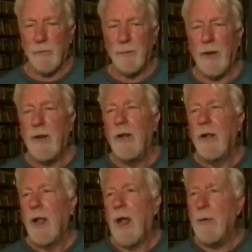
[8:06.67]
But
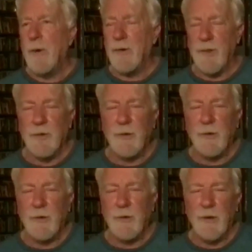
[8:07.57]
I want to
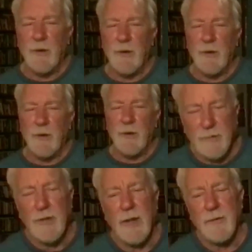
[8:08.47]
center on
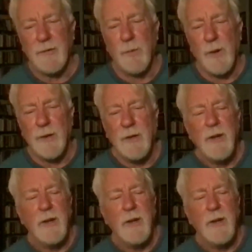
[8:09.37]
ufology because that's the one